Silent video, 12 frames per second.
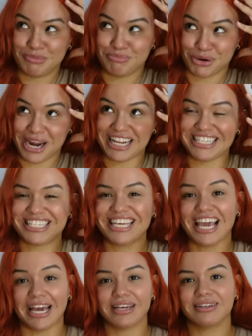brains
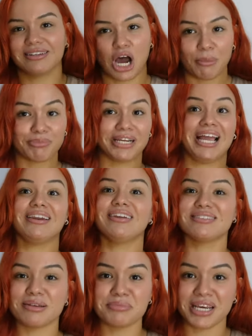can't comprehend
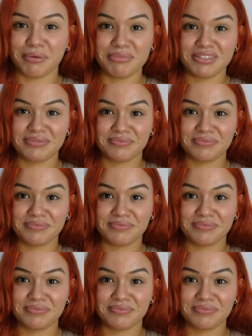it sometimes.